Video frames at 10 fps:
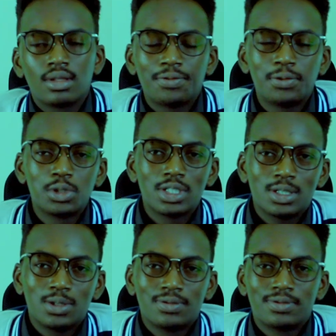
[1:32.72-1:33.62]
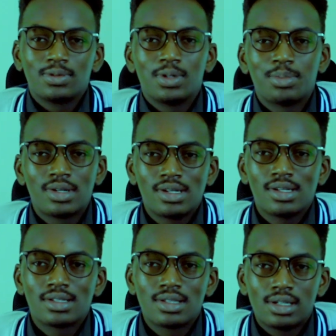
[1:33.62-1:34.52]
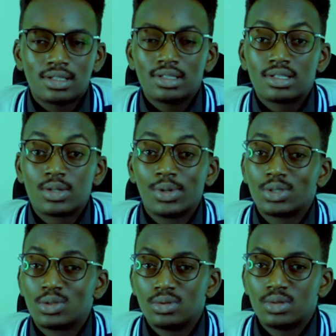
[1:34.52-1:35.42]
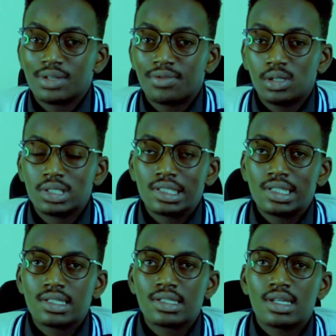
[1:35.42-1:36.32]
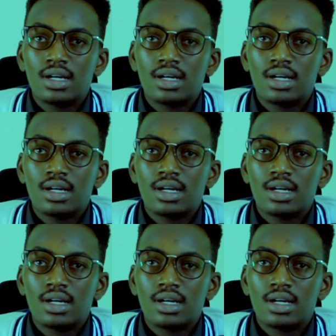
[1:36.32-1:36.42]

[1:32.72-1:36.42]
The future of Web3 is that it's going to revolutionize